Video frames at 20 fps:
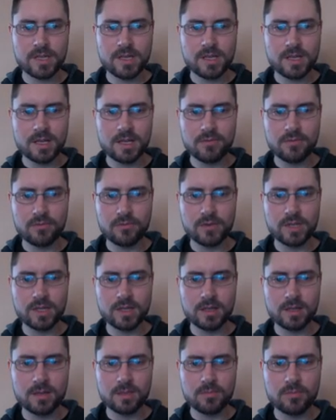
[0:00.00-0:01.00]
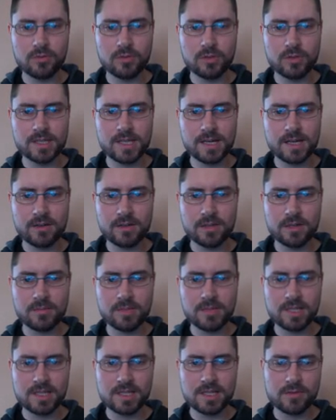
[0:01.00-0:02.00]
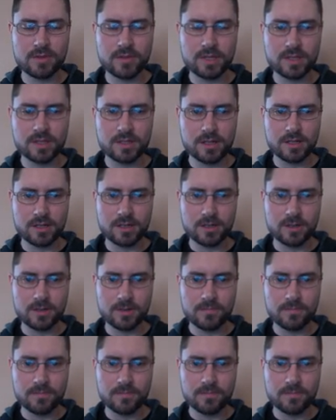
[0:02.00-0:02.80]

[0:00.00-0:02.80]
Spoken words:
If we pull it down, it makes everything darker.